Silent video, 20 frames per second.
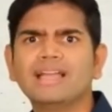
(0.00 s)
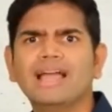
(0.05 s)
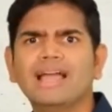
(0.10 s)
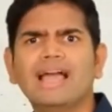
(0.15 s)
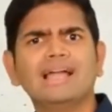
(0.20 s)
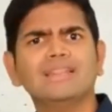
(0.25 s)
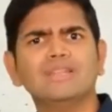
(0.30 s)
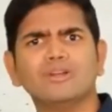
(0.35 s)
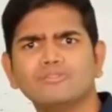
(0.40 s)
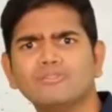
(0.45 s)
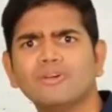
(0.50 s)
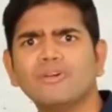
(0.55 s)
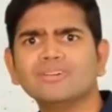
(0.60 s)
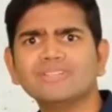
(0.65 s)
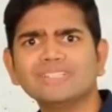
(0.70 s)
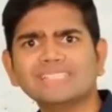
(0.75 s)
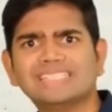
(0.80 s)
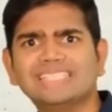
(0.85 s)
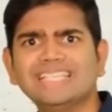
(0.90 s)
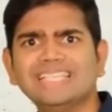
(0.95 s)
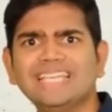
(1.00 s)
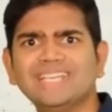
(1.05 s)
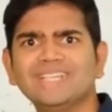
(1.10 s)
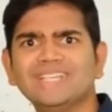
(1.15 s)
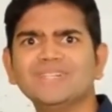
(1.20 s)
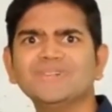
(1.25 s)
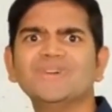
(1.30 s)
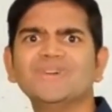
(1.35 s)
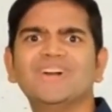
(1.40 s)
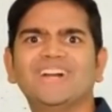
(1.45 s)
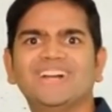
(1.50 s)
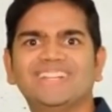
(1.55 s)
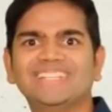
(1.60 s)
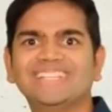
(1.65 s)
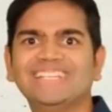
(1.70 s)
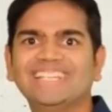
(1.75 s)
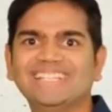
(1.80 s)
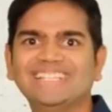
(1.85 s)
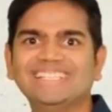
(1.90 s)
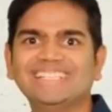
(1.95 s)
I look forward to seeing you on
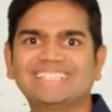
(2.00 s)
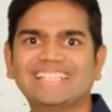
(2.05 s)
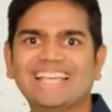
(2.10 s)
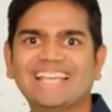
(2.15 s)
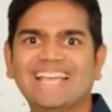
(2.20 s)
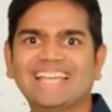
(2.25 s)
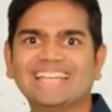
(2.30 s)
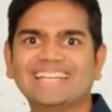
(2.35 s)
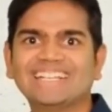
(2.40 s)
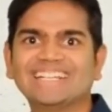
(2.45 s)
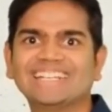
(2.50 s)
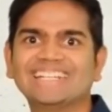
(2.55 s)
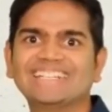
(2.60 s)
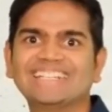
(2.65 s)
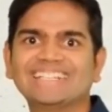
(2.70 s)
the inside.